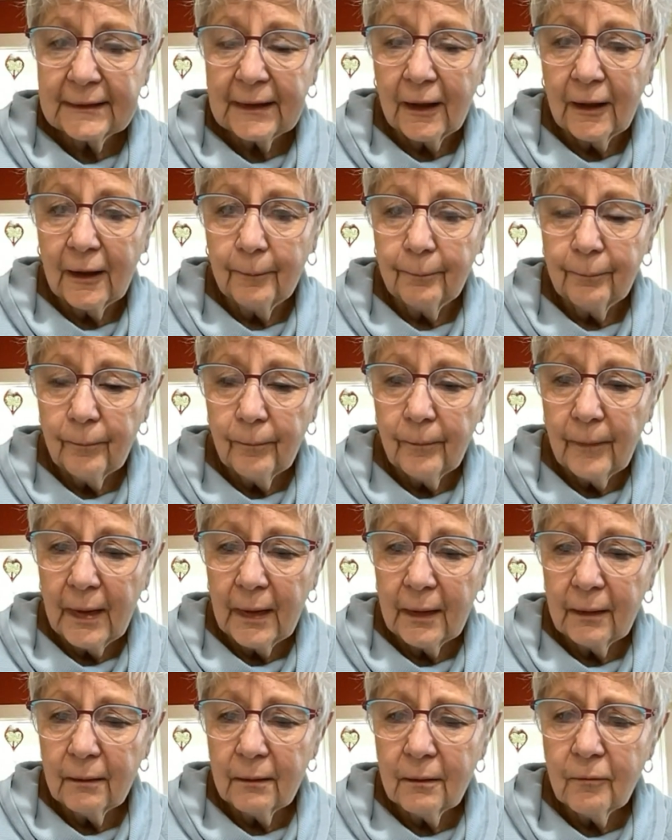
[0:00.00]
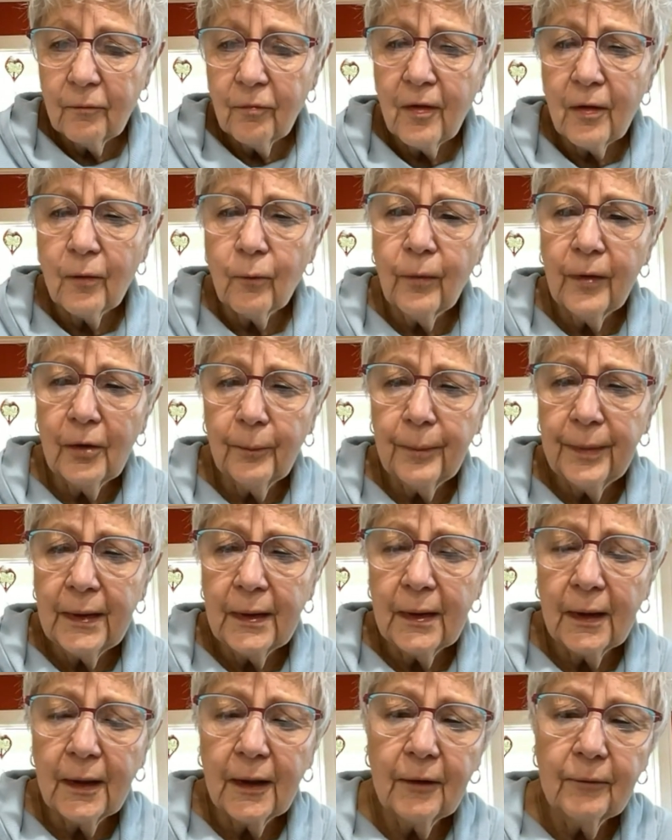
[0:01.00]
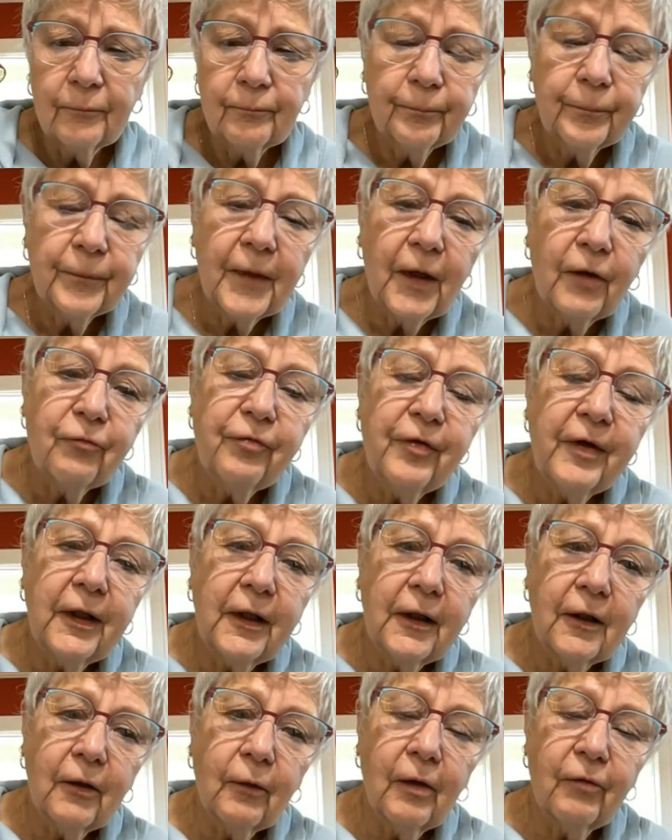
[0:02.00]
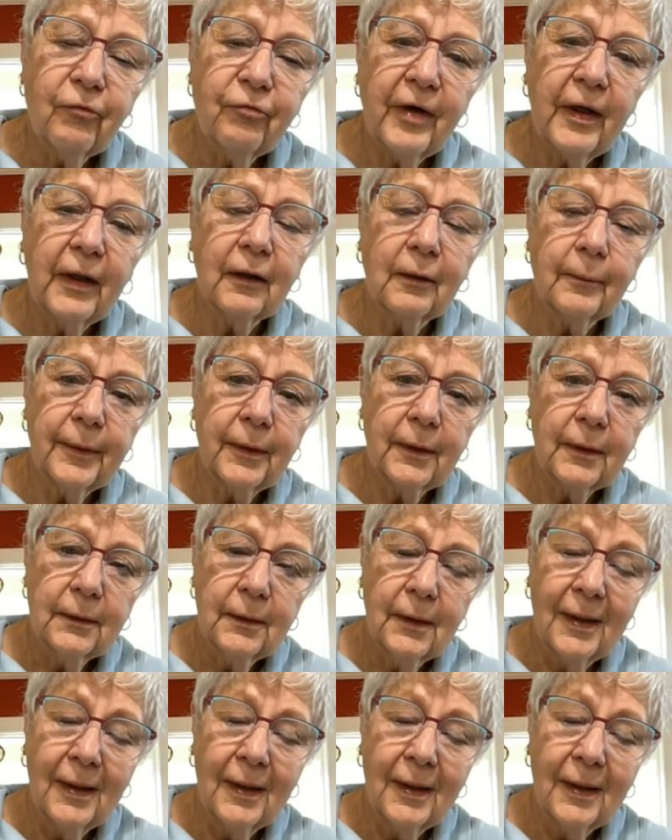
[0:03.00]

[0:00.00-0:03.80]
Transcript: and there will be a video available.